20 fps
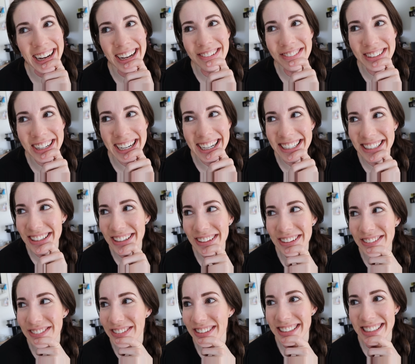I'm kind of
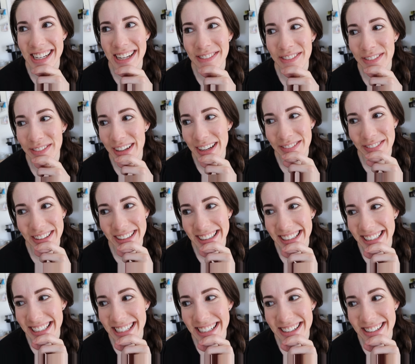going for Tampa Bay
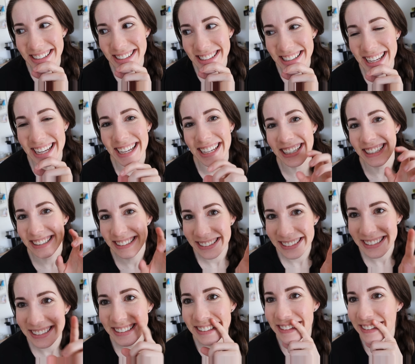Buccaneers. Like, you want
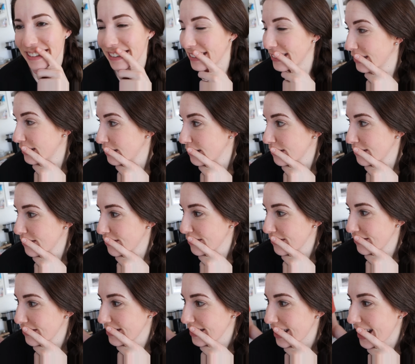to see the old guy
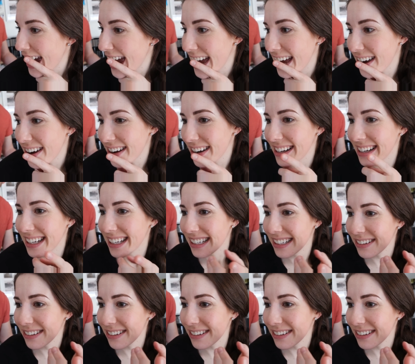win? Go out with a win?